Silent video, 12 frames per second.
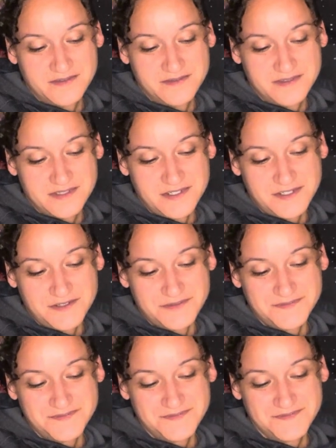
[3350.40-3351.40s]
you
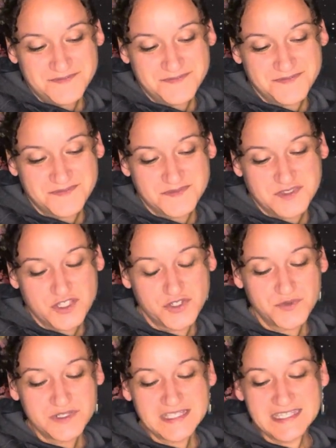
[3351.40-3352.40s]
know, you
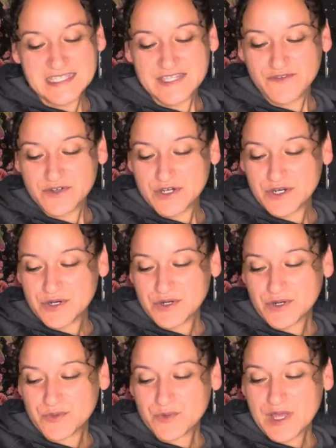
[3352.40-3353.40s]
really give her
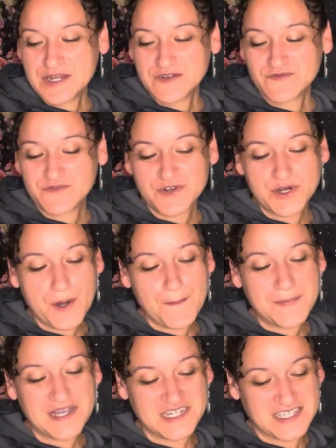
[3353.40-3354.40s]
a run for her
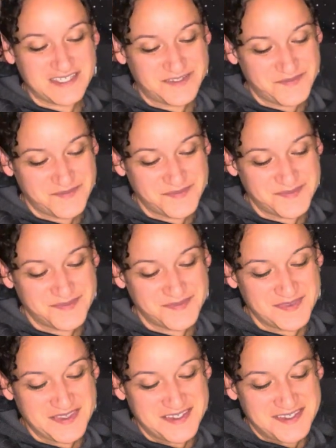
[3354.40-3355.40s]
money.
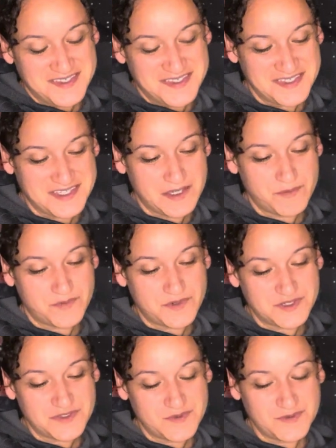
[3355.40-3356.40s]
The
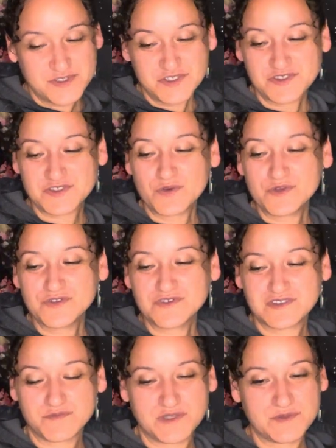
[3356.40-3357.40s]
Empress. Maybe she's so used
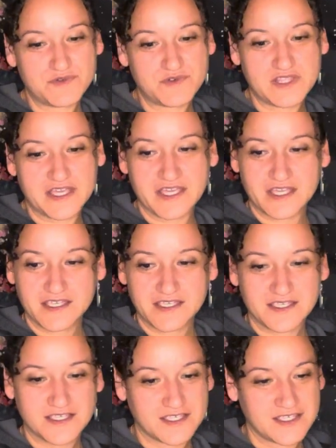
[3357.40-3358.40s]
to people like,
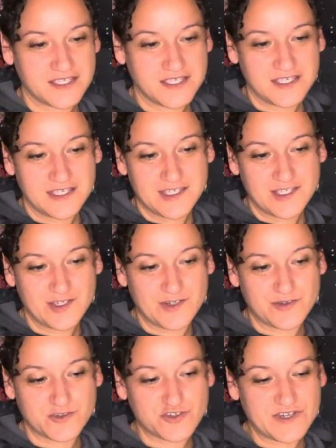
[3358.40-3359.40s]
you
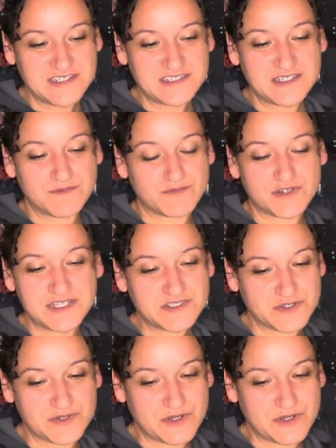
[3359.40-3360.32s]
know, trying to impress her